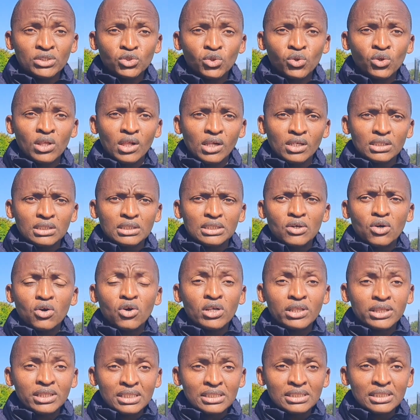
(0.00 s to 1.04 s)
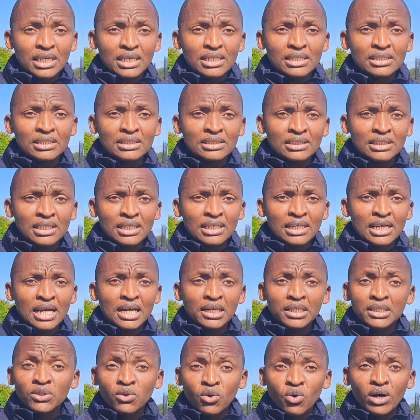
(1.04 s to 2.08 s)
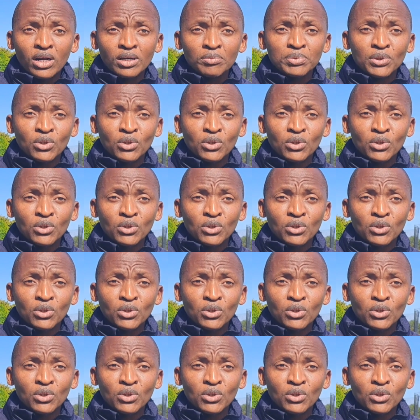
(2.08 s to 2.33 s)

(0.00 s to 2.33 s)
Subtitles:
So all the scales are equal,